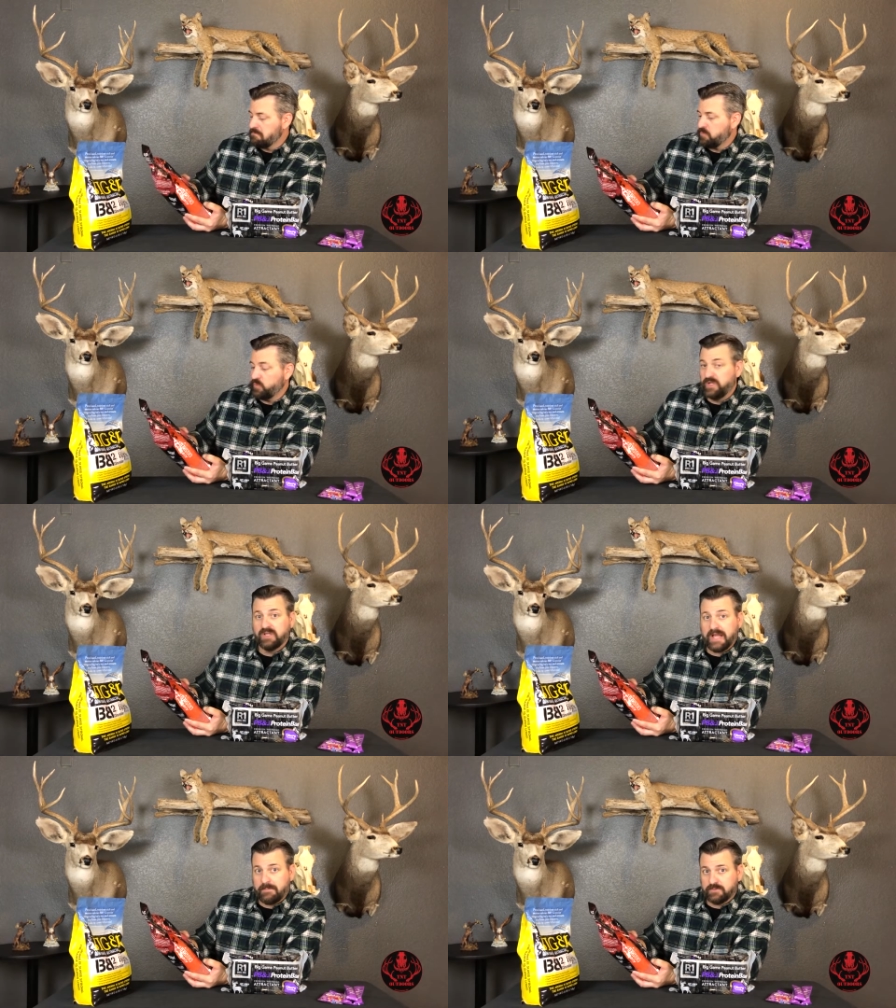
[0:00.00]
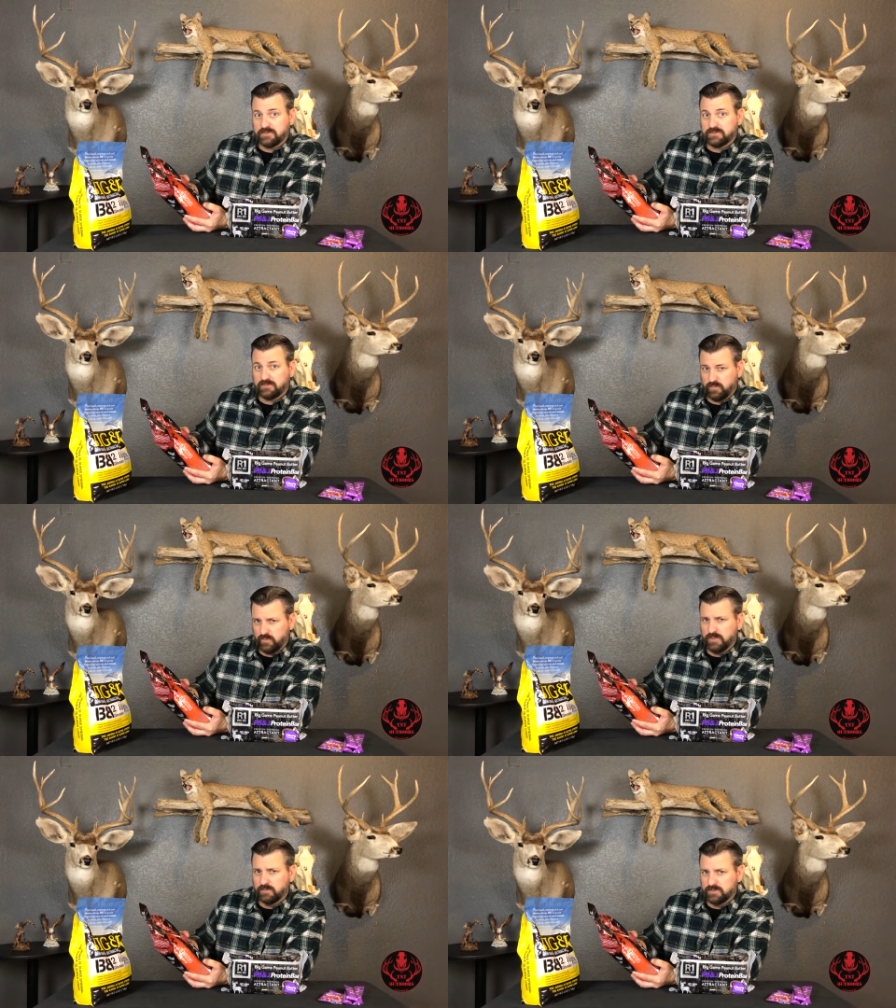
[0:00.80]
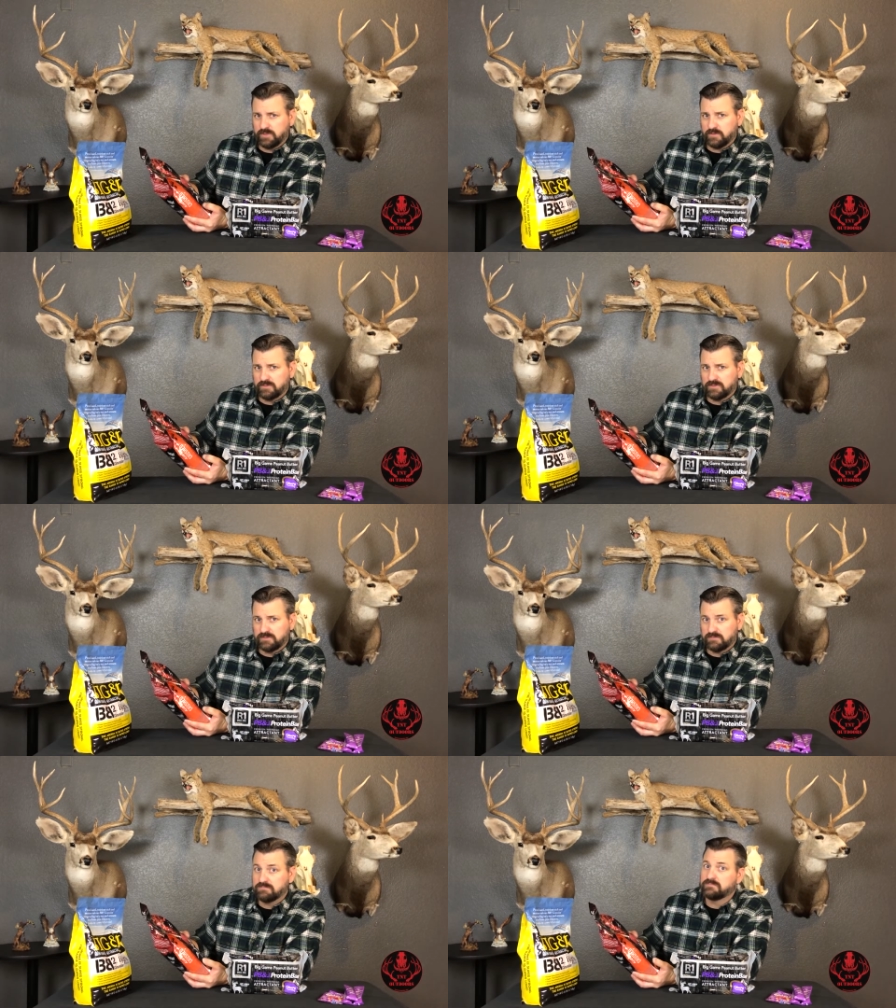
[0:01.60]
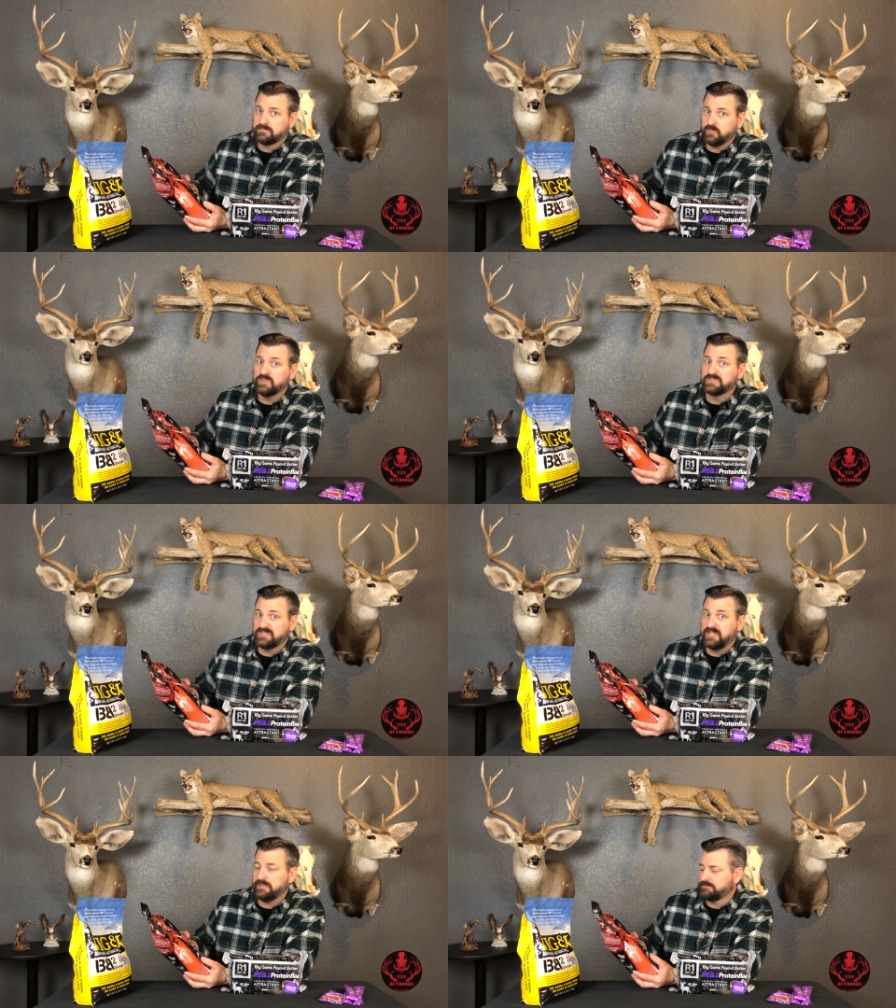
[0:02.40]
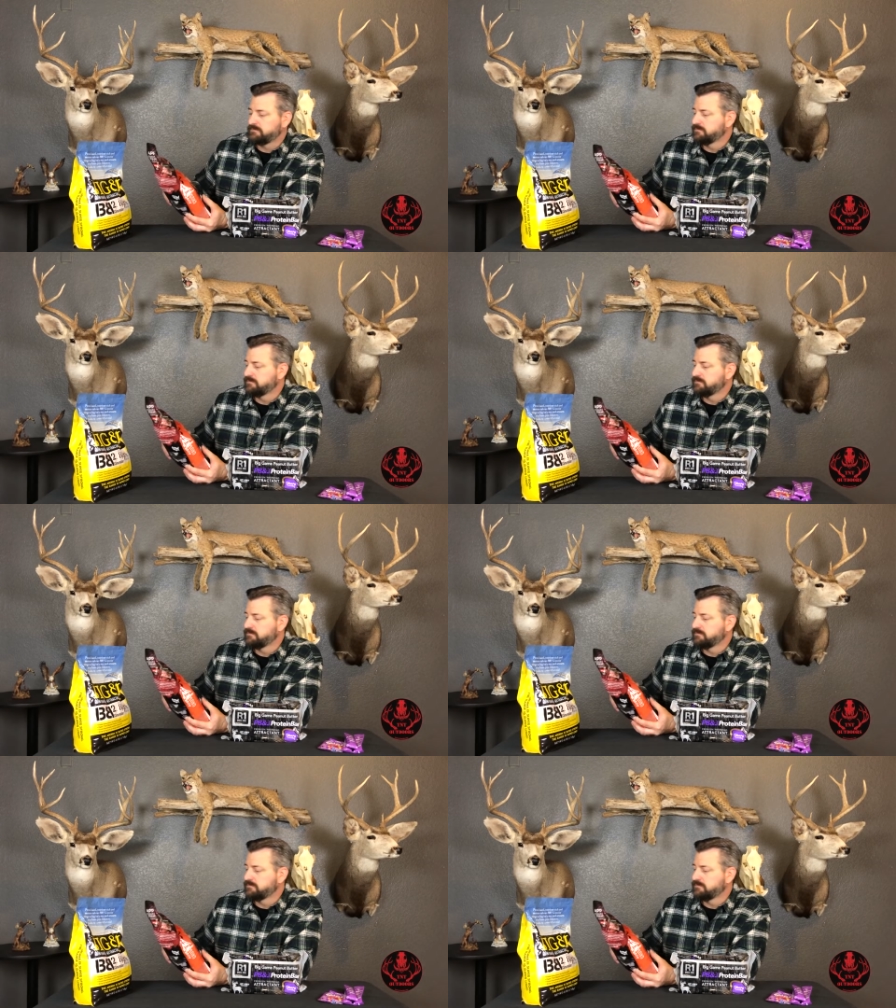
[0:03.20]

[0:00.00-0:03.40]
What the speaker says: Real apples, real results. We'll see.